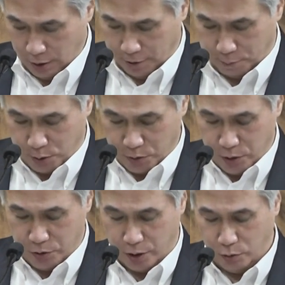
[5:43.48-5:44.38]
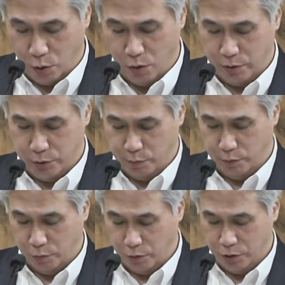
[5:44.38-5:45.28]
in business and tourism
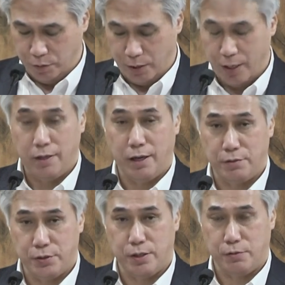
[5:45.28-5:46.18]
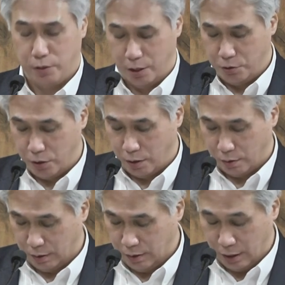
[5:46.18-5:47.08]
between Japan and South Asia,
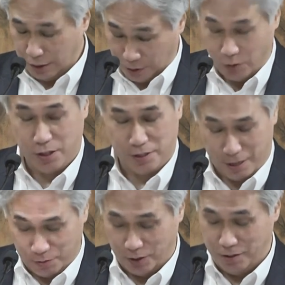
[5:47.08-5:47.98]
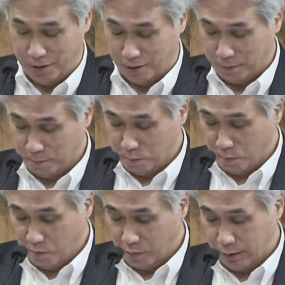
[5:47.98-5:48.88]
uh, sorry, South India.
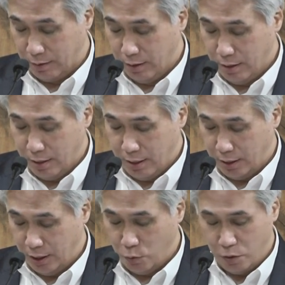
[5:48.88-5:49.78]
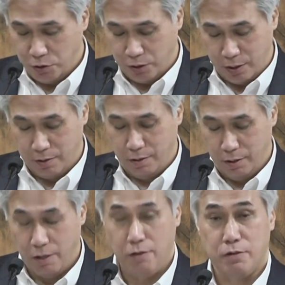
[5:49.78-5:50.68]
It will
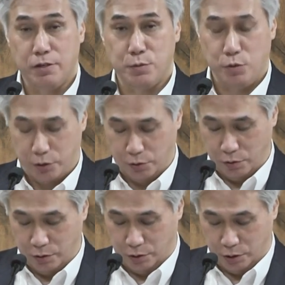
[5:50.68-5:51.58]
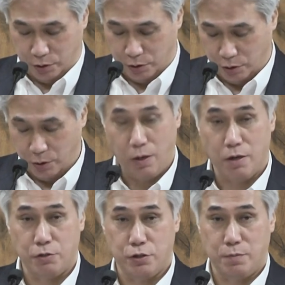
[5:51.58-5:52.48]
certainly encourage more students to
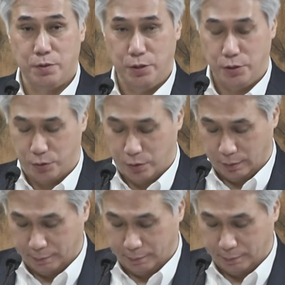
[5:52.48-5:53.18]
learn Japanese